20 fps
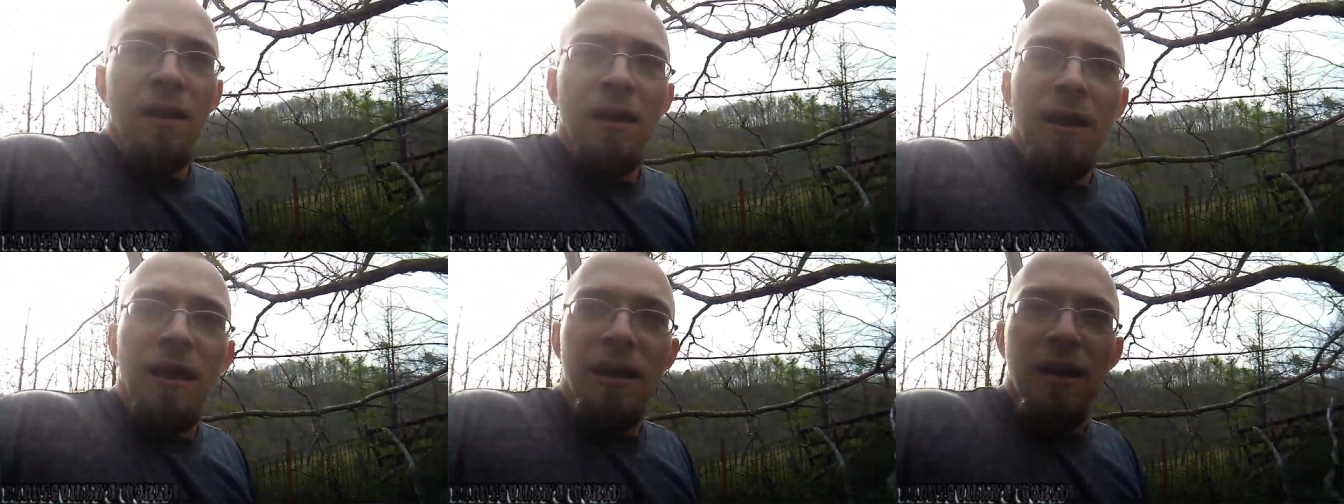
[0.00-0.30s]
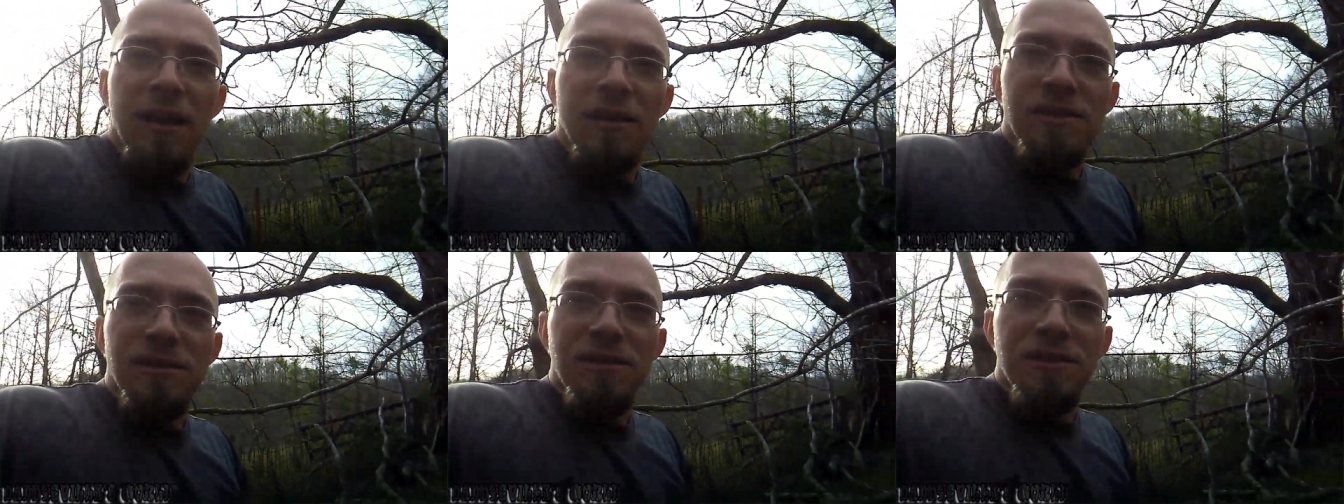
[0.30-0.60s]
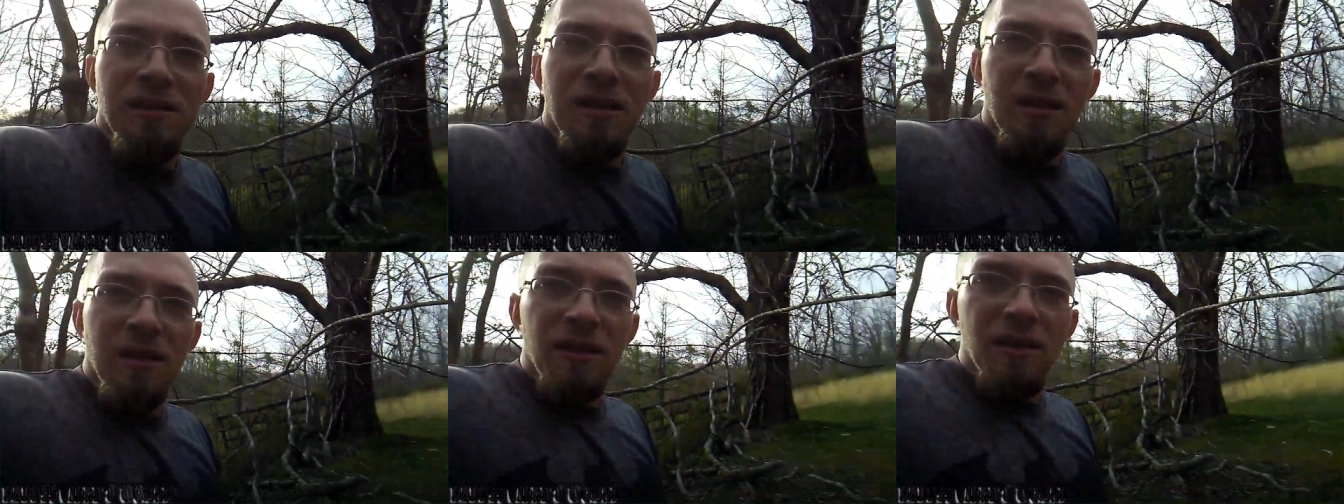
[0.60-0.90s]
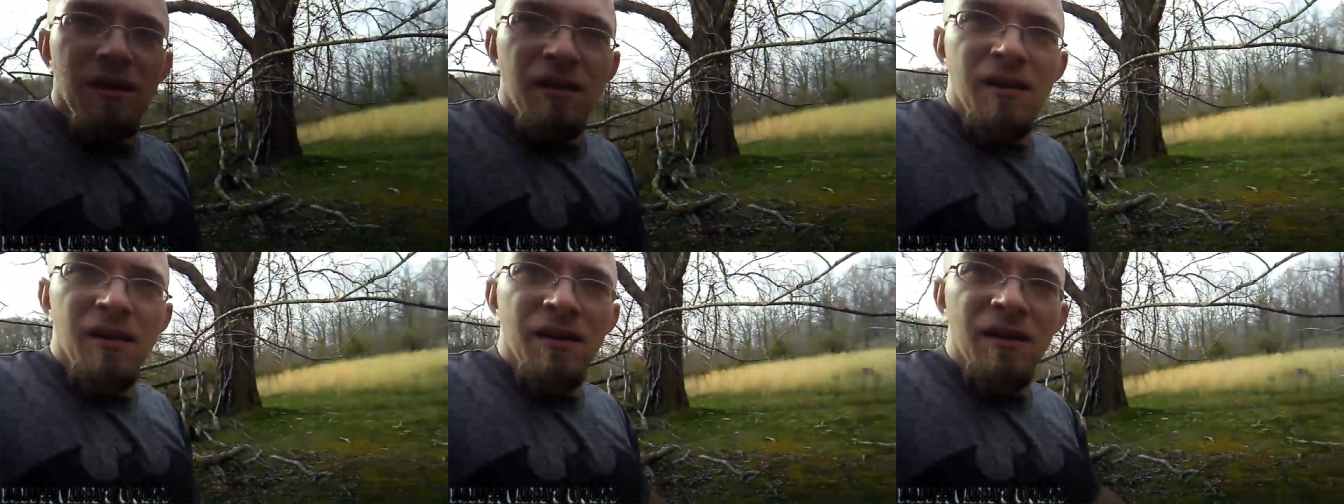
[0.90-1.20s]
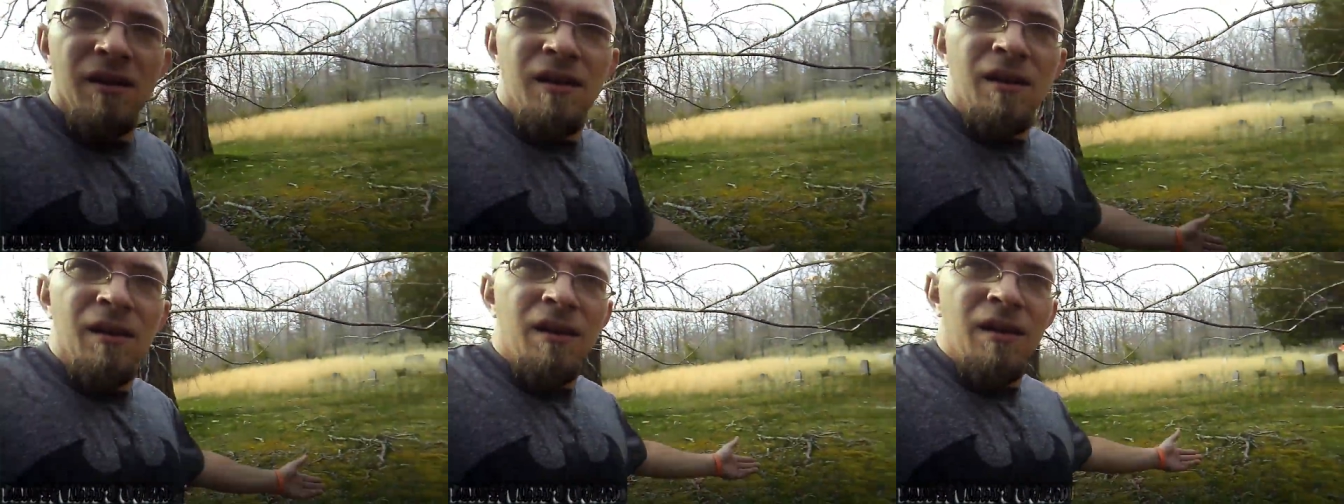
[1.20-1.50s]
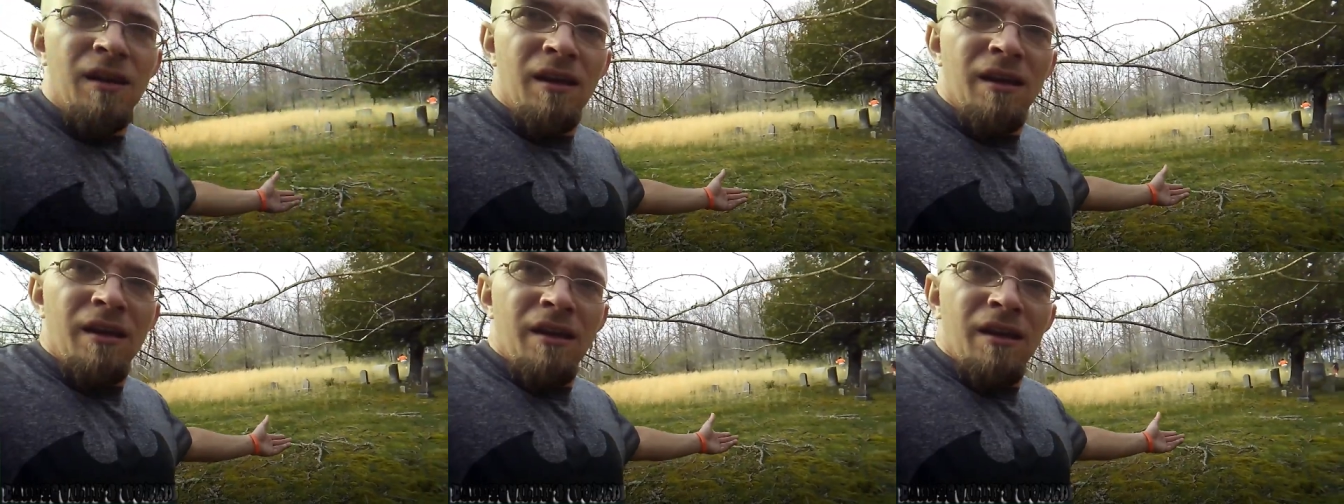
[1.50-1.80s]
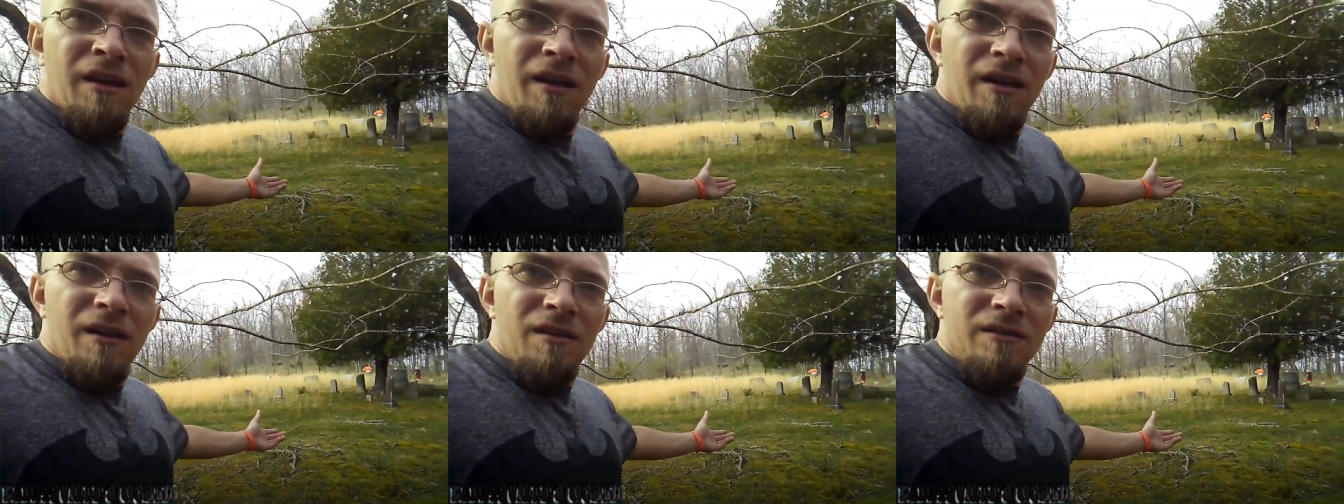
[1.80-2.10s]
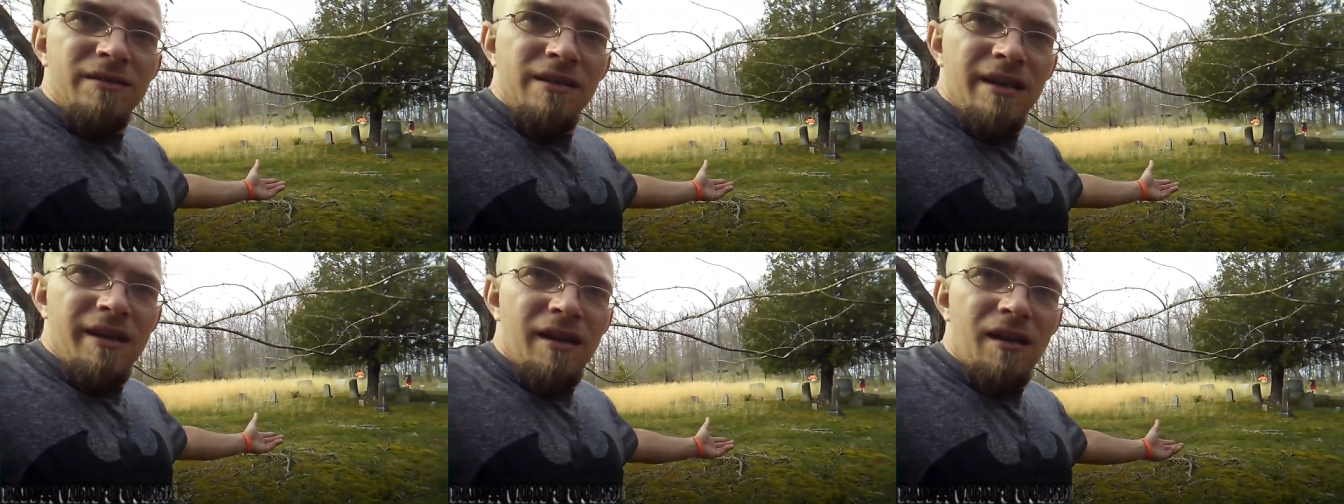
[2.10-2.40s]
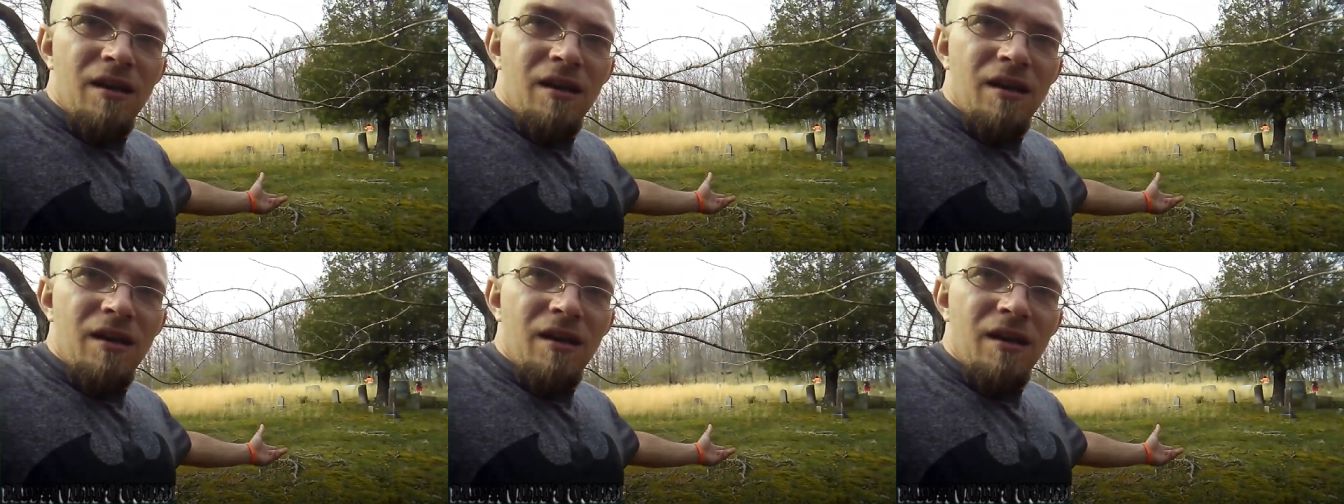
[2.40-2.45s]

and as you see, it looks like an